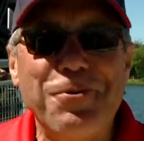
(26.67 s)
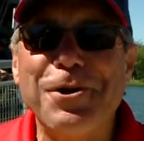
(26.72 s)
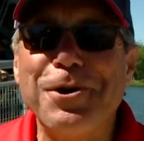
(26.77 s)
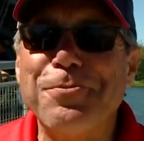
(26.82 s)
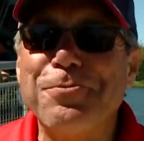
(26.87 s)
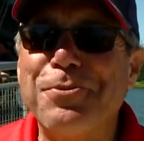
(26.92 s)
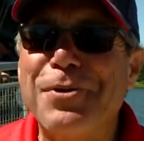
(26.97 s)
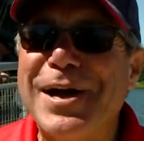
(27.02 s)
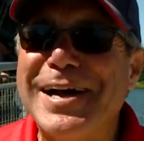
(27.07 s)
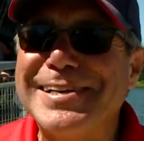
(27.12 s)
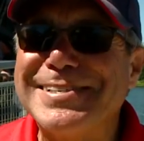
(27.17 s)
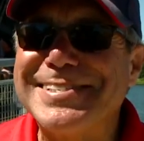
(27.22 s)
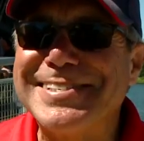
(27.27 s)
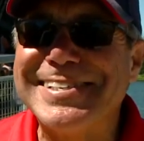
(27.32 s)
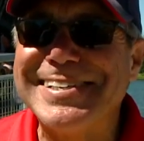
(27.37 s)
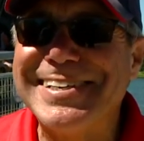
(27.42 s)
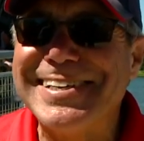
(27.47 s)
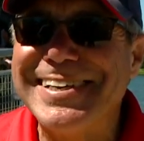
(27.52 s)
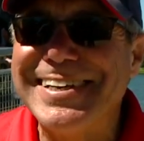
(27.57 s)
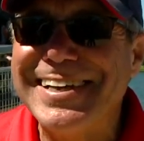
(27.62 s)
We're impressed.
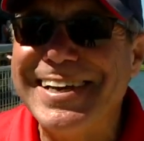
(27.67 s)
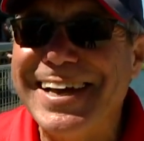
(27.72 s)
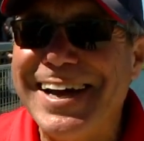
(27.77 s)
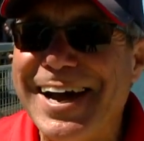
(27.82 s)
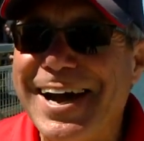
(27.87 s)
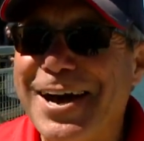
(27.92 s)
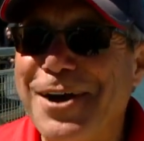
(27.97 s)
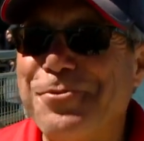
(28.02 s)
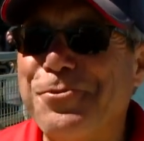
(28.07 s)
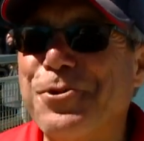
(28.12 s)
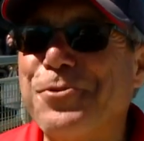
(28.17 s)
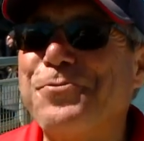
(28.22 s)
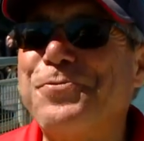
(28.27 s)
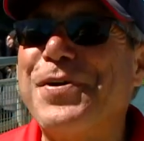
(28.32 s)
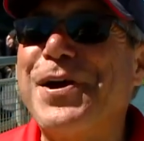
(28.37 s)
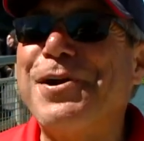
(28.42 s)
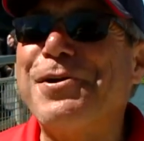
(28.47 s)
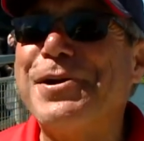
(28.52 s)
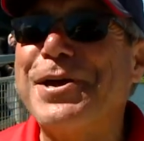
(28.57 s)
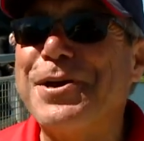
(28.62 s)
Uh, we're
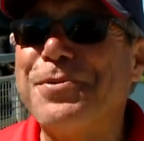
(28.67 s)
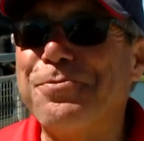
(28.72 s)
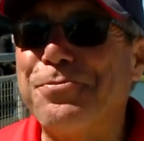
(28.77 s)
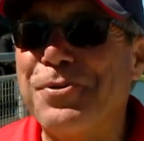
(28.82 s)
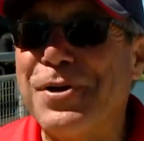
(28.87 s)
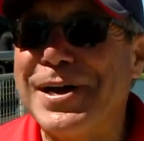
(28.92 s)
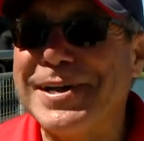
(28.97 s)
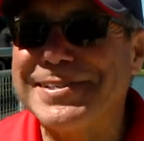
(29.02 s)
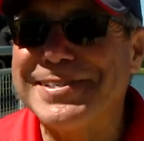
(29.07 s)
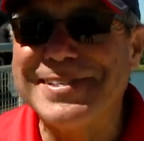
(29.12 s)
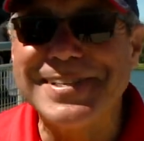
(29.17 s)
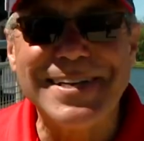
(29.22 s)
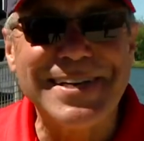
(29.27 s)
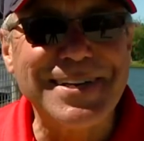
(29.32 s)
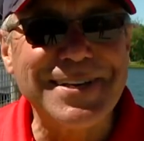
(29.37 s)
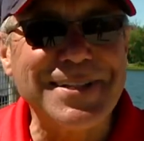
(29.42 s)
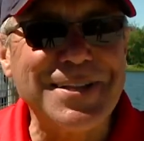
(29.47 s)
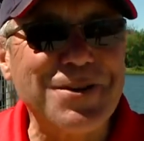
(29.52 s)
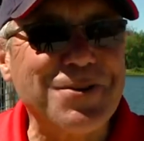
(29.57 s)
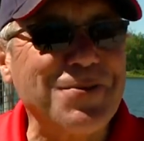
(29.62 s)
very impressed.
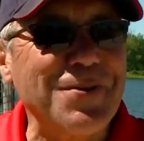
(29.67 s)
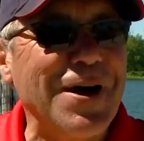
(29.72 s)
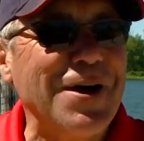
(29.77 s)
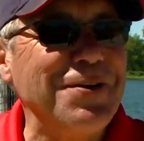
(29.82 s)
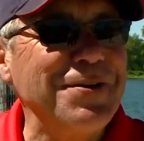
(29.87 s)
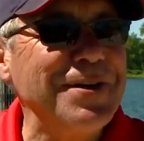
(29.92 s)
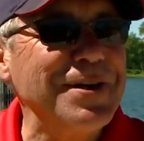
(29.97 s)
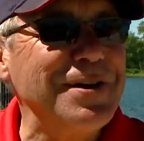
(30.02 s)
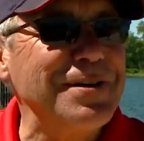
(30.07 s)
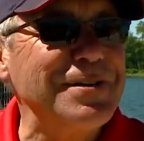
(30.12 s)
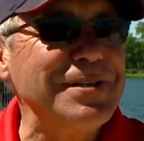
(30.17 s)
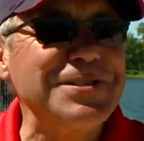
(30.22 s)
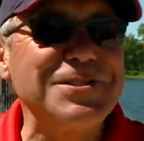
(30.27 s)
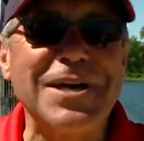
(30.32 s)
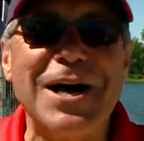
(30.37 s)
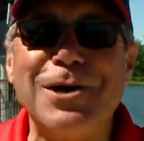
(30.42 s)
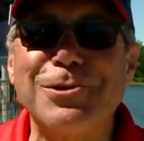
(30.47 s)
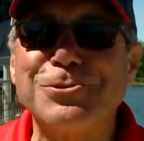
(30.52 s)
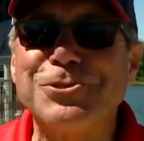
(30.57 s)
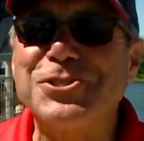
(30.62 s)
The, the crowd here is
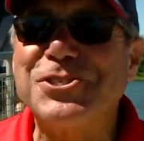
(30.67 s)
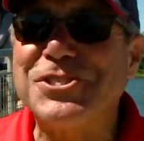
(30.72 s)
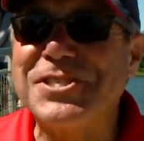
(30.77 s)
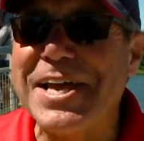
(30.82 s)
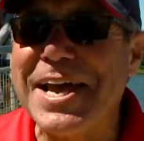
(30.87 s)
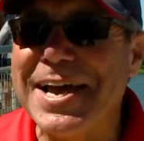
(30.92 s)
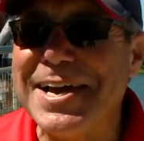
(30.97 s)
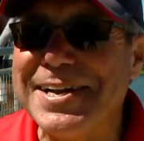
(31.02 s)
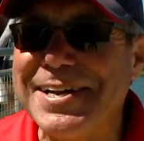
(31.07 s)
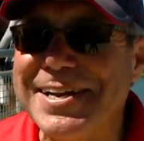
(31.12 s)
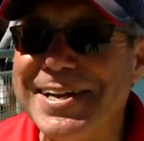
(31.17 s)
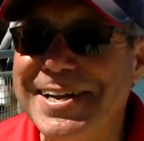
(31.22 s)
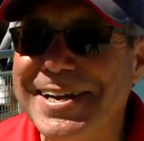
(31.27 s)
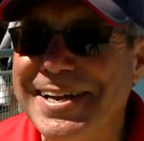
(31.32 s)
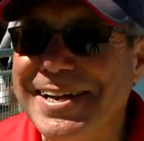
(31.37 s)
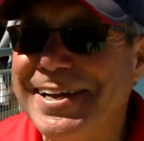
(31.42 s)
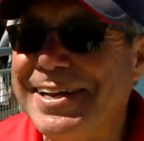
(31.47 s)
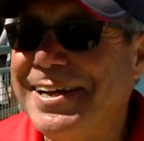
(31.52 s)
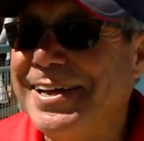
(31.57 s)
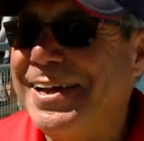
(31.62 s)
outstanding.
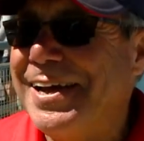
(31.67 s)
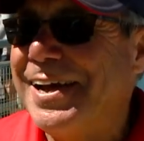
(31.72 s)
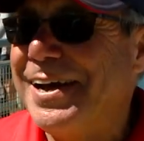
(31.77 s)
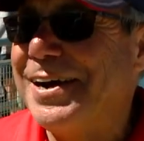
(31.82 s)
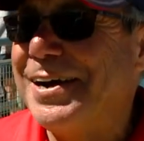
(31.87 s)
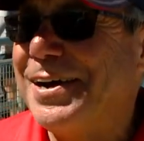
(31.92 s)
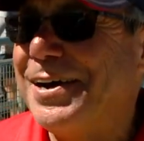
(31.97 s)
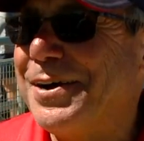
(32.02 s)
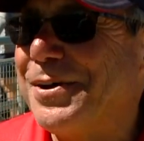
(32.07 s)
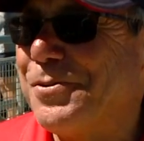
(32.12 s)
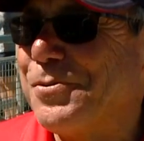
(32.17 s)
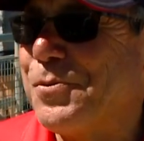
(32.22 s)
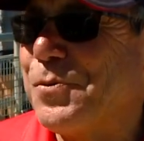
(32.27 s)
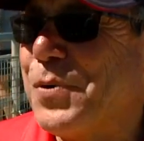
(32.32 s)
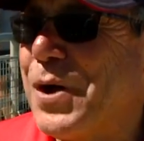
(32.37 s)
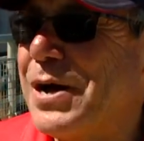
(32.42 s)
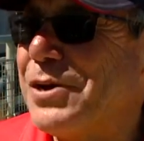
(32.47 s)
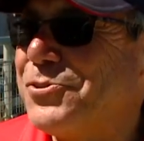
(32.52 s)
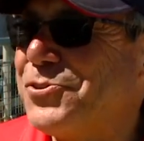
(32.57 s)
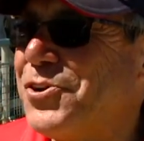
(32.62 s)
Uh,
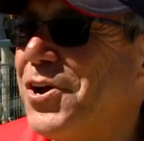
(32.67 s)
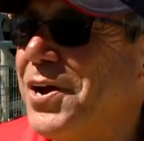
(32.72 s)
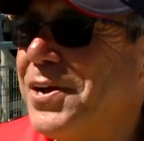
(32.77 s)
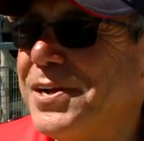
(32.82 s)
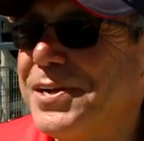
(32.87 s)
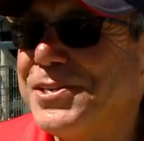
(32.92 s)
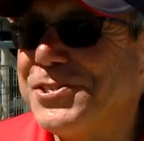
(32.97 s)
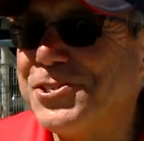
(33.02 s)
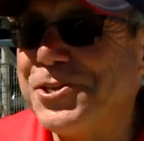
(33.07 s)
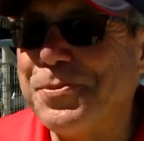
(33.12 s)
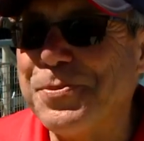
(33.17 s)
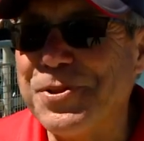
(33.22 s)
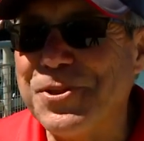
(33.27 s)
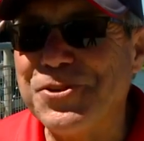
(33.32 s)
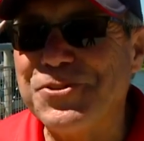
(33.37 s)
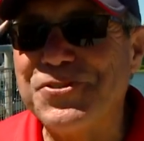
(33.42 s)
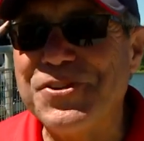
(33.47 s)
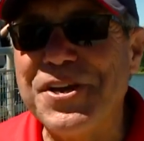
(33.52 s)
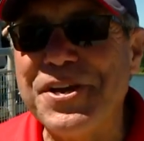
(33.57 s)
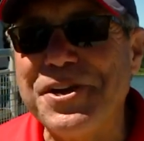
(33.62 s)
I was talking to some of the
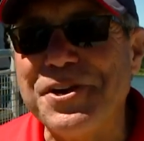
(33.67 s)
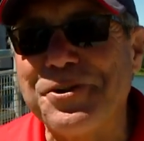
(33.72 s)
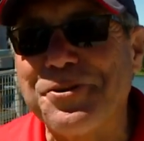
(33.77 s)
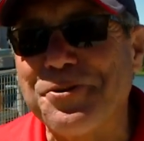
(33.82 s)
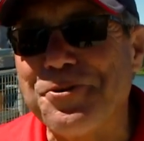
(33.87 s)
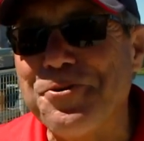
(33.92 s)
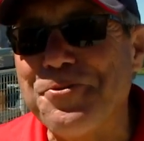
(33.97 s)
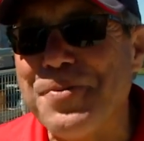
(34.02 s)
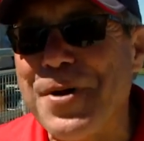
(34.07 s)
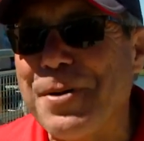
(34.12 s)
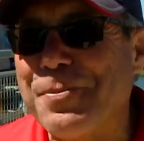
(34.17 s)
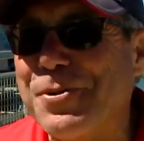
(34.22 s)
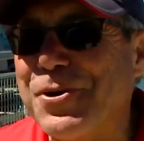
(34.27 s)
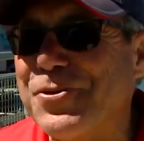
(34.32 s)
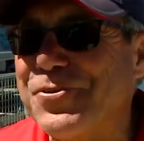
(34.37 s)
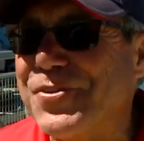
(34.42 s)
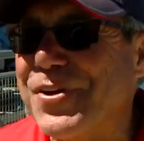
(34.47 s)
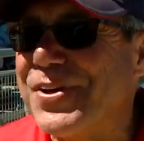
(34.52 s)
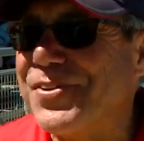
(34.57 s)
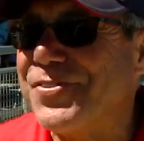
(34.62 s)
senior crew
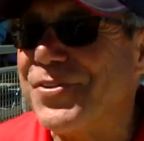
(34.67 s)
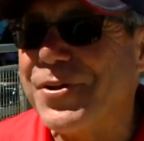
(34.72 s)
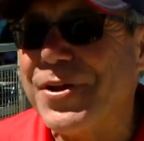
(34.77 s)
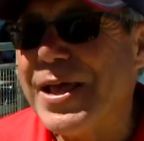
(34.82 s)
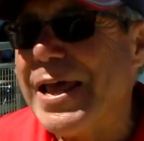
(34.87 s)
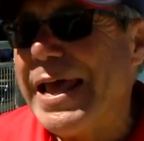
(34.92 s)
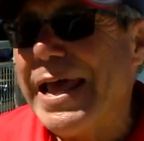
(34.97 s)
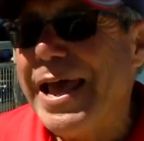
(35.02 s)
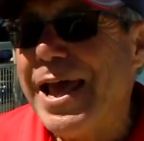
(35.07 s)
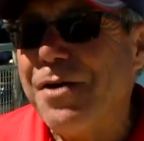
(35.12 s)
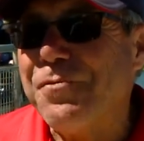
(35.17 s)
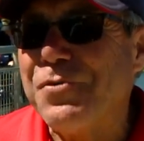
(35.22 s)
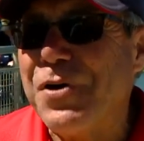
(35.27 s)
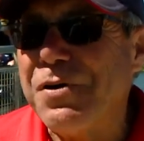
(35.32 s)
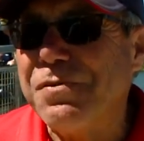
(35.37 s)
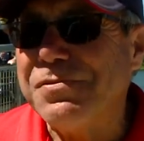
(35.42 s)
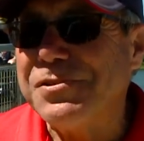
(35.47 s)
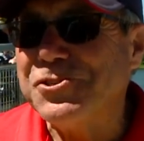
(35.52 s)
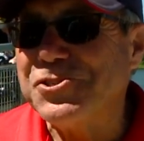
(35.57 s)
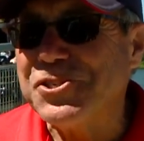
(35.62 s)
members. And I said, have we
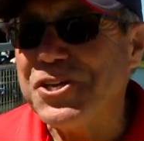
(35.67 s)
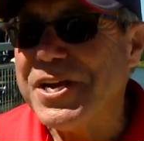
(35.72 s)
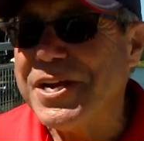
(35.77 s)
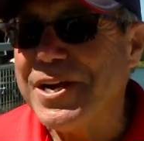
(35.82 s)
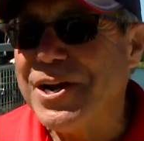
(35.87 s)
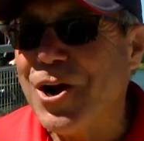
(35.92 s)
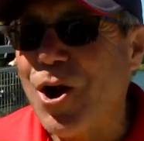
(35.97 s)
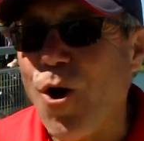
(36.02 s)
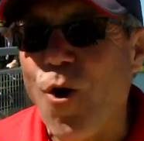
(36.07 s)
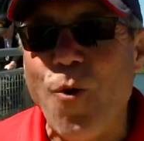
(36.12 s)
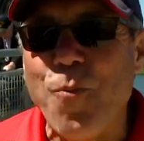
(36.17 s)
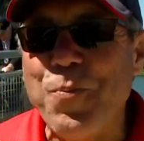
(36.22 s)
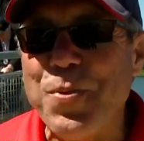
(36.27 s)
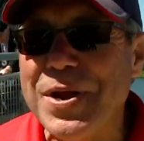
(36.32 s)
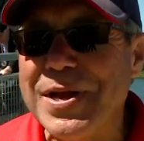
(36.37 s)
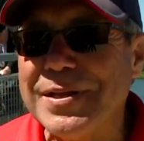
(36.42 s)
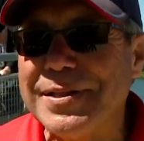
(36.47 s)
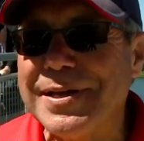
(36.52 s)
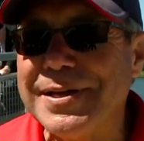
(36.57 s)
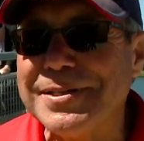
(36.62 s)
ever seen an
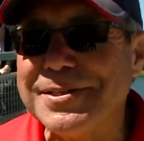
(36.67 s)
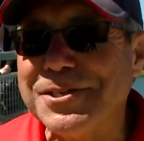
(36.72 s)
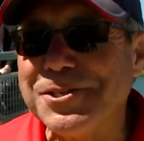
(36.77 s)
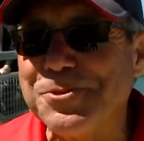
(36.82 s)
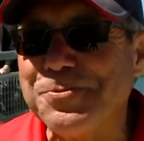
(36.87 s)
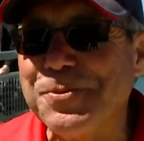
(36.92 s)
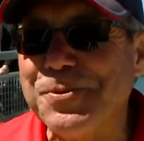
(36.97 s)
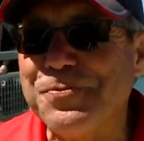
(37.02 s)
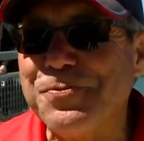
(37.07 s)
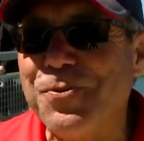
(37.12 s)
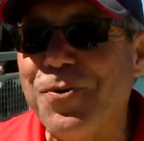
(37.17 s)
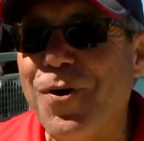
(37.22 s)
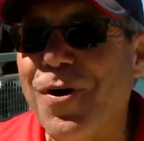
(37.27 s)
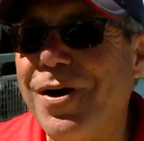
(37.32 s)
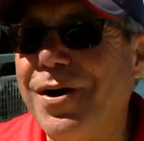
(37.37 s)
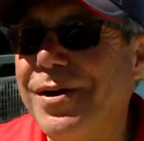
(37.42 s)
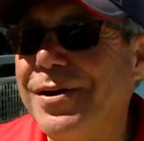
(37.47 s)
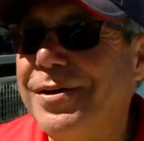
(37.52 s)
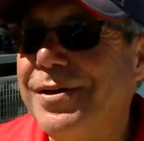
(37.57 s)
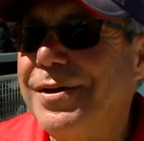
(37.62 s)
opening like this
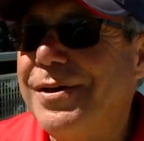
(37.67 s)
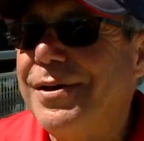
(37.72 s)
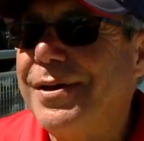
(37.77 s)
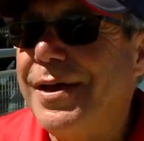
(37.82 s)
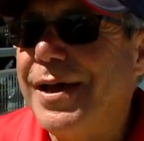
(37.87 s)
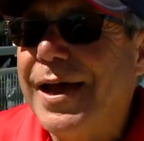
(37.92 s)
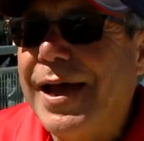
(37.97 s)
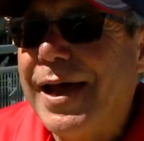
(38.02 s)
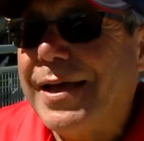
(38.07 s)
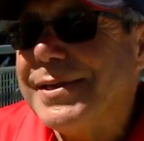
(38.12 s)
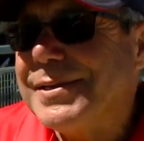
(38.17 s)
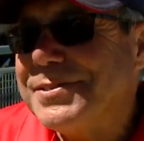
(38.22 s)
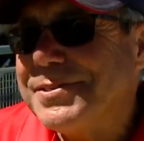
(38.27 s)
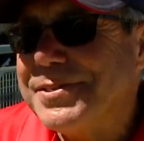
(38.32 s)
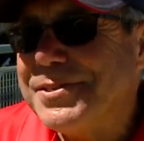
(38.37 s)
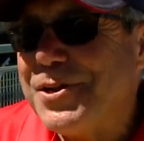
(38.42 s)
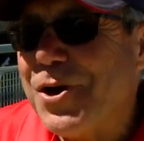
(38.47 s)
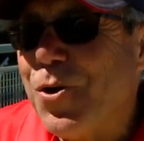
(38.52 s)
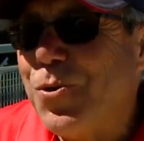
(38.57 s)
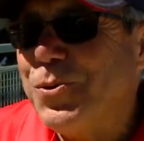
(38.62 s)
before? And they
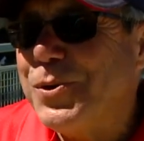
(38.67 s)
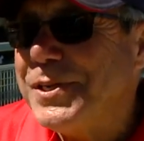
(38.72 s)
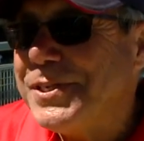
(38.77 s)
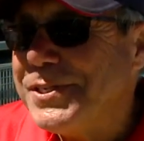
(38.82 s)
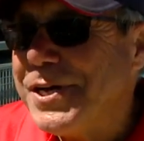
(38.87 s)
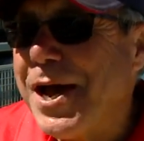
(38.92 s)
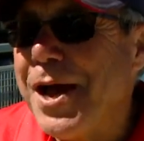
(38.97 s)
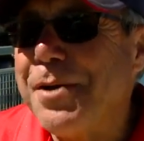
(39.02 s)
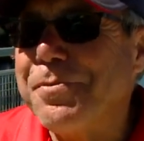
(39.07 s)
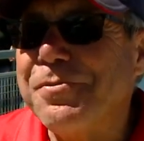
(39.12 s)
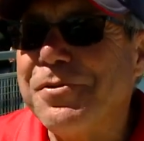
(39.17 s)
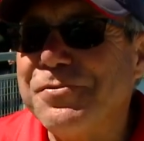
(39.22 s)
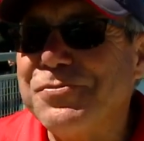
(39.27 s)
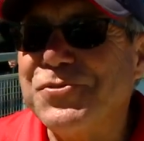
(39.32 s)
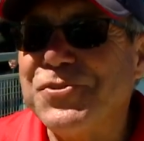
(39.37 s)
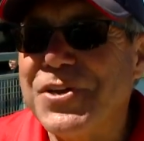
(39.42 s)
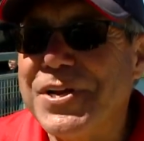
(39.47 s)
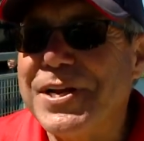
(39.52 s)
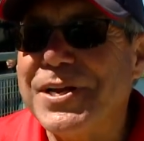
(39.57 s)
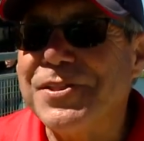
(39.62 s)
said, the only time we've
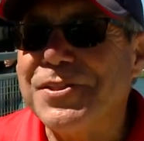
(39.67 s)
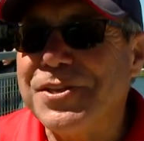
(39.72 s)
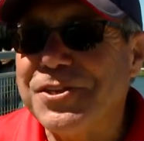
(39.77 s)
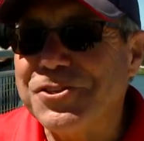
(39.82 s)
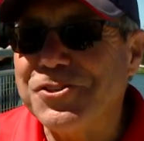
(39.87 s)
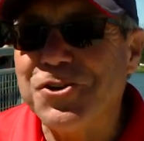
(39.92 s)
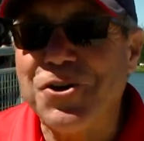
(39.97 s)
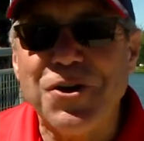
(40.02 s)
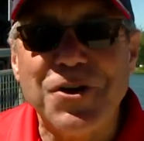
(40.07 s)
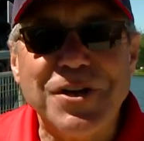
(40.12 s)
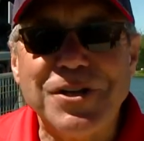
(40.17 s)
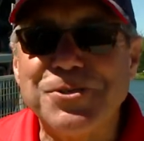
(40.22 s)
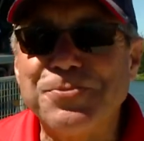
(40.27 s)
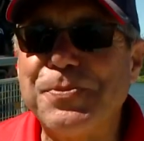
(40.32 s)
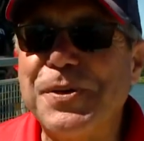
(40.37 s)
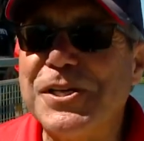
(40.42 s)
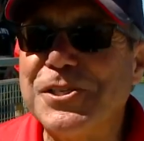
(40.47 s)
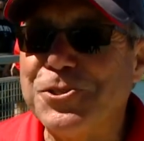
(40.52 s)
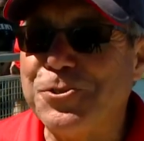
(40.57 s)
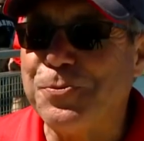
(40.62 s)
seen it this good is
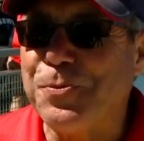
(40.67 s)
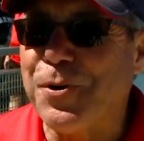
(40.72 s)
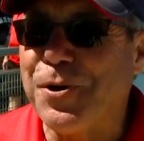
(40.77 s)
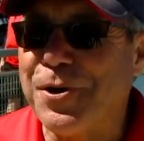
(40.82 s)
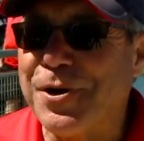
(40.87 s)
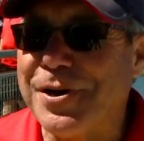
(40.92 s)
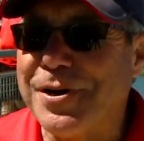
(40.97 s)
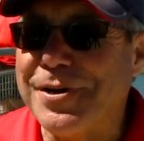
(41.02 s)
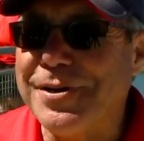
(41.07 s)
Pittsburgh.